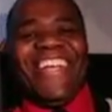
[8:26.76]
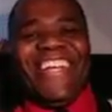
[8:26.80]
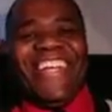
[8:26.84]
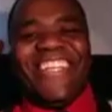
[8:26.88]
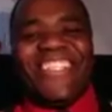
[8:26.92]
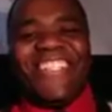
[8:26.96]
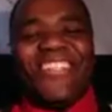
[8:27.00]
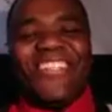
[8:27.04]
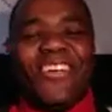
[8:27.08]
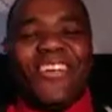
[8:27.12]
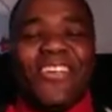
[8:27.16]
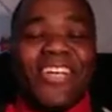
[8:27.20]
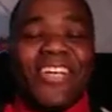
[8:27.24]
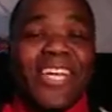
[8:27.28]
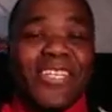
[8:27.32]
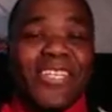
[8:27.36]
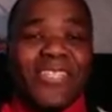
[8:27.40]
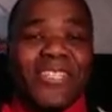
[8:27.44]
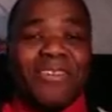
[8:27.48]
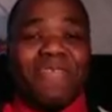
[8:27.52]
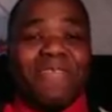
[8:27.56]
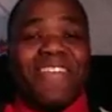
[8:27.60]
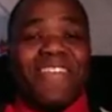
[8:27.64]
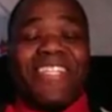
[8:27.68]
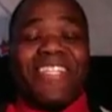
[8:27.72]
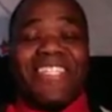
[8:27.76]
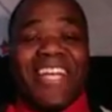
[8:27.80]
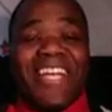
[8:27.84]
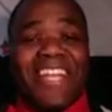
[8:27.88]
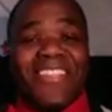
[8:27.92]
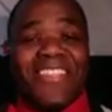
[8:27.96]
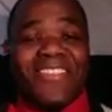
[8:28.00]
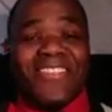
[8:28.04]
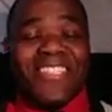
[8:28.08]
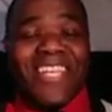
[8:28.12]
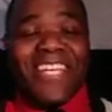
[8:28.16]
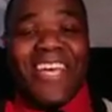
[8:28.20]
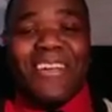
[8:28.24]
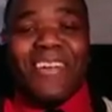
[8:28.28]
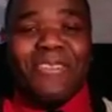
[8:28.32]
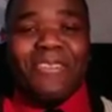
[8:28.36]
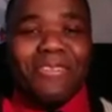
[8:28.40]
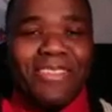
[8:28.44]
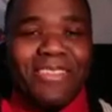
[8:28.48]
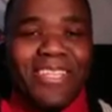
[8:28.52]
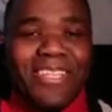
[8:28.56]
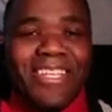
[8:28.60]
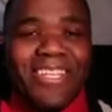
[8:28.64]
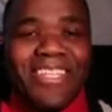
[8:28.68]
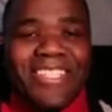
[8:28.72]
So you can do literally those kind
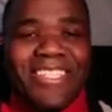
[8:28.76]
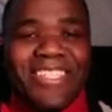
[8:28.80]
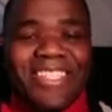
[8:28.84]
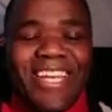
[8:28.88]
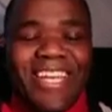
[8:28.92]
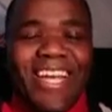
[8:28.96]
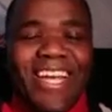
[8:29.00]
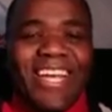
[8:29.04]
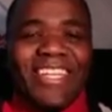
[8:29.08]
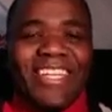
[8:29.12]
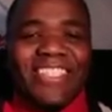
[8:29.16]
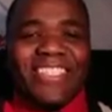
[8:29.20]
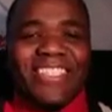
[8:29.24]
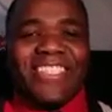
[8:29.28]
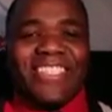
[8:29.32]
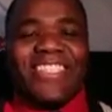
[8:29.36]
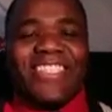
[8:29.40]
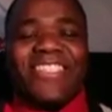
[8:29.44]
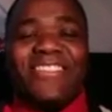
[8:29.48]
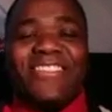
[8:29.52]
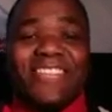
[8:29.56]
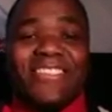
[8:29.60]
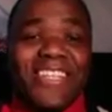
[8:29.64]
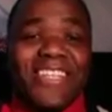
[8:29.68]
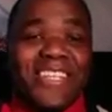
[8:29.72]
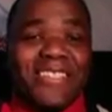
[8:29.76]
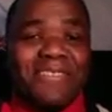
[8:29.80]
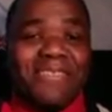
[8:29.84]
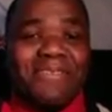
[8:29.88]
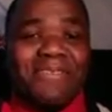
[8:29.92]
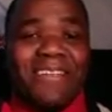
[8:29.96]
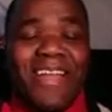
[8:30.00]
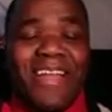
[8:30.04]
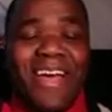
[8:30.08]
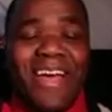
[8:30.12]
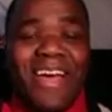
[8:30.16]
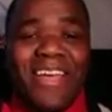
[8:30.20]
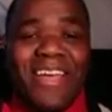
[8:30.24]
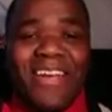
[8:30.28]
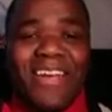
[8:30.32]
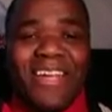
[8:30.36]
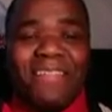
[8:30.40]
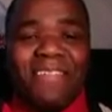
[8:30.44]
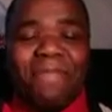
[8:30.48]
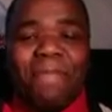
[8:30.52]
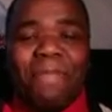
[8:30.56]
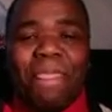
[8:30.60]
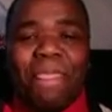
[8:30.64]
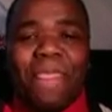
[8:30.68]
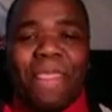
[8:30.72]
of things, and you just fly,
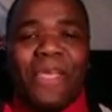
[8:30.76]
right?